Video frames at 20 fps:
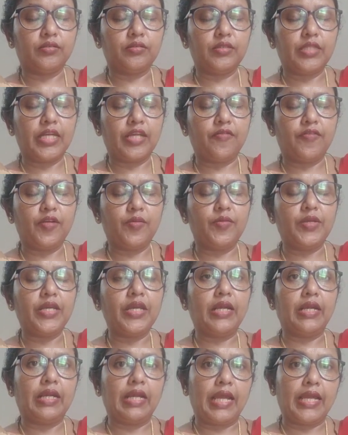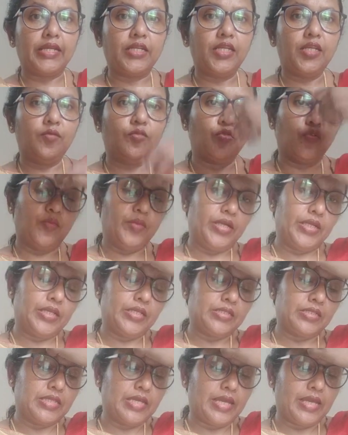there will be a gliding movement
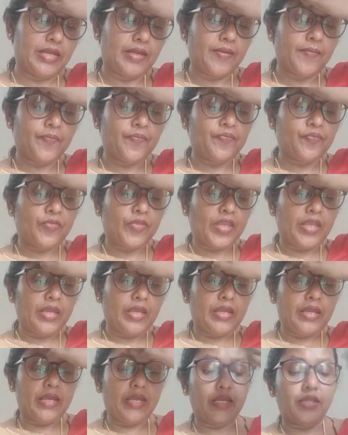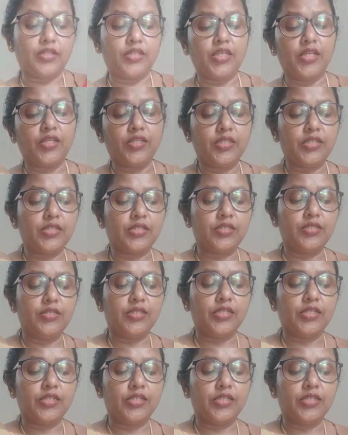is there, and these